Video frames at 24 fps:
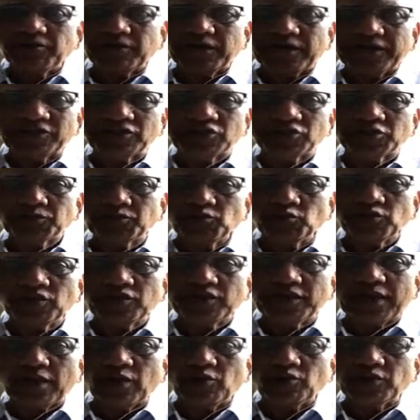and smooth
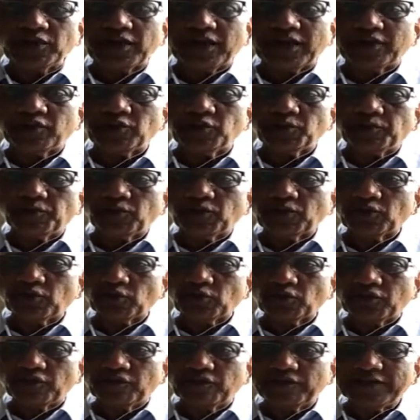it out, and you put
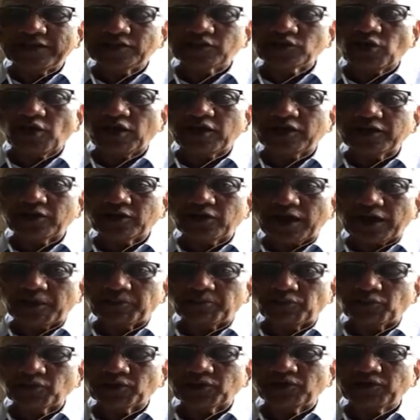grease on it
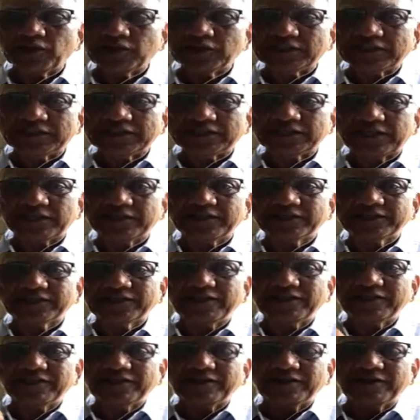and put grease inside the
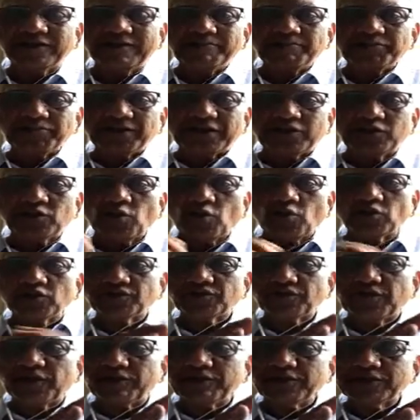cylinder, it
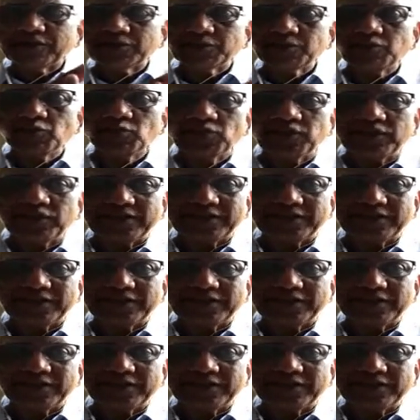goes very smoothly